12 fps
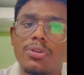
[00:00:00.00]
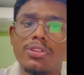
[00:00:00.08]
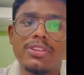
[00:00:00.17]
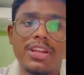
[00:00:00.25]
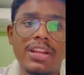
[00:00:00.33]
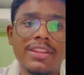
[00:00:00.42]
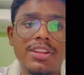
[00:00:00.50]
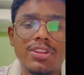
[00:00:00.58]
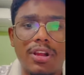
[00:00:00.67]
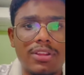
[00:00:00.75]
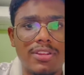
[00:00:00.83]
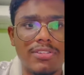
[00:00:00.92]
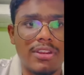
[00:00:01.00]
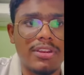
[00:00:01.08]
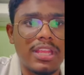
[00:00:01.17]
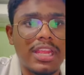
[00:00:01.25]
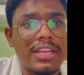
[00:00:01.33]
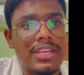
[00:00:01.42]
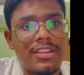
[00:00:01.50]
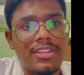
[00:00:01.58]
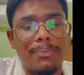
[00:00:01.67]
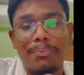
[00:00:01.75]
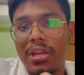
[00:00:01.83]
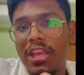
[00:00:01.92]
This condition causes an intense
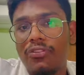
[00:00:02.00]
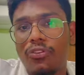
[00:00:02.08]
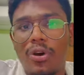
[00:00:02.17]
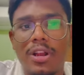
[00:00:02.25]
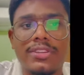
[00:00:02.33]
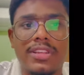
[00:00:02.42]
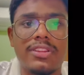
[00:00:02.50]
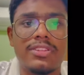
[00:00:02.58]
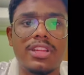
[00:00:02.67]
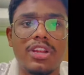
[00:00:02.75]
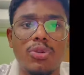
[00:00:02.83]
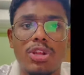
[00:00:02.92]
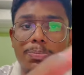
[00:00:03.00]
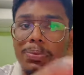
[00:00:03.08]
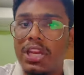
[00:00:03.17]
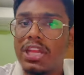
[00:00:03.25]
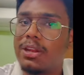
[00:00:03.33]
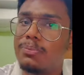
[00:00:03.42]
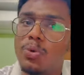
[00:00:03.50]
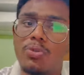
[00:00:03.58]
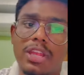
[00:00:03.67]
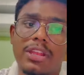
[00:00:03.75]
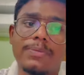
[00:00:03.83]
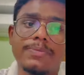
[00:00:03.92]
and brief false sense that you are spinning and
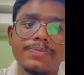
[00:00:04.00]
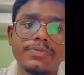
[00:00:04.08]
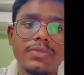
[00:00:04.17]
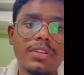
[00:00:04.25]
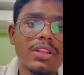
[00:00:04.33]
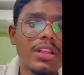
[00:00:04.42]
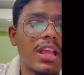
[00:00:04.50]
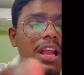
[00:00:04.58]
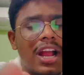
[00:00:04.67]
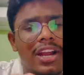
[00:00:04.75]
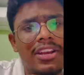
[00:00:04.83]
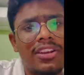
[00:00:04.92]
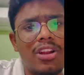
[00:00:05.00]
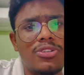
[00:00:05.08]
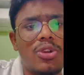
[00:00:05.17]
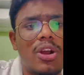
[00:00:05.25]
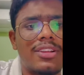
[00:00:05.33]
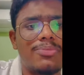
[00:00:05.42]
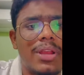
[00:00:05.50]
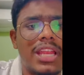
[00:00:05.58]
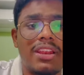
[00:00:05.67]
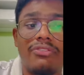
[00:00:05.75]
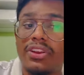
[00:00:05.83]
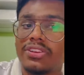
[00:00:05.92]
moving. And it also caused by
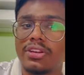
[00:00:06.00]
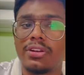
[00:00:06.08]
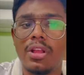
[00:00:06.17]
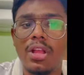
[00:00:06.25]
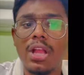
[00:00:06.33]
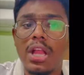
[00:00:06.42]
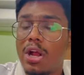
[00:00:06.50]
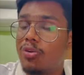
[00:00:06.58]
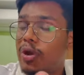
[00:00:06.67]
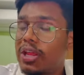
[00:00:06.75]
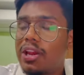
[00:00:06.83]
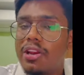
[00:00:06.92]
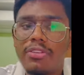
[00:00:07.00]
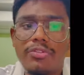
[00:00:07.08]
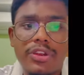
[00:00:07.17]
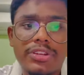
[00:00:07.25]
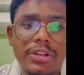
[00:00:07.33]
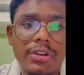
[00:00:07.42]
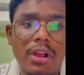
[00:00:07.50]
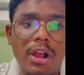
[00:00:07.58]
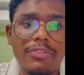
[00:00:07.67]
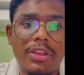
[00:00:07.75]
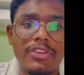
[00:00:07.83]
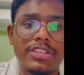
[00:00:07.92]
infection. A viral infection
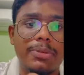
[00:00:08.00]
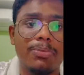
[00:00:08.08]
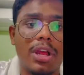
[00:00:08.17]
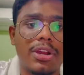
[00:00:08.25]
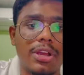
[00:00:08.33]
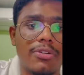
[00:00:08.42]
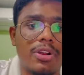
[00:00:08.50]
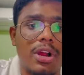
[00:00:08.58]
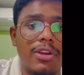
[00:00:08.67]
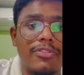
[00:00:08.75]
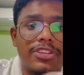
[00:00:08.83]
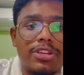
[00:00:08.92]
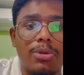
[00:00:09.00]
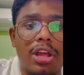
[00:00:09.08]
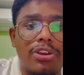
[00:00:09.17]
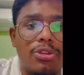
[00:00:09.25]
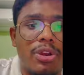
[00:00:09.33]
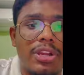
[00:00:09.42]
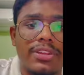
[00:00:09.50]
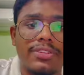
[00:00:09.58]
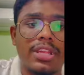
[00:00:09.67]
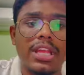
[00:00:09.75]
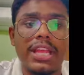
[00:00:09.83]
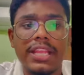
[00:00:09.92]
of the vestibular nerve called vestibular neuritis
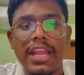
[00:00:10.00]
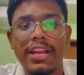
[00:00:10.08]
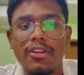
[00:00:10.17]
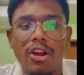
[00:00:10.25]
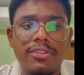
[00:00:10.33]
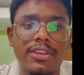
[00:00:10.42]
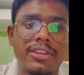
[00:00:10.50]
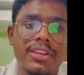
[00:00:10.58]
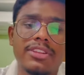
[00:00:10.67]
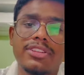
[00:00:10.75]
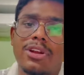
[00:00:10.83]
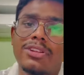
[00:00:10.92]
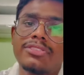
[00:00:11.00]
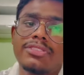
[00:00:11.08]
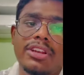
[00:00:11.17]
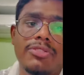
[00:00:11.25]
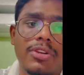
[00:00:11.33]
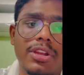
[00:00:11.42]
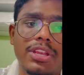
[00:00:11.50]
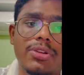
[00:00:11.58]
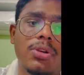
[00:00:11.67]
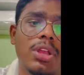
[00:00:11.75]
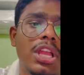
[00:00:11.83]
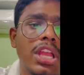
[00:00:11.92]
can cause intense constant vertigo.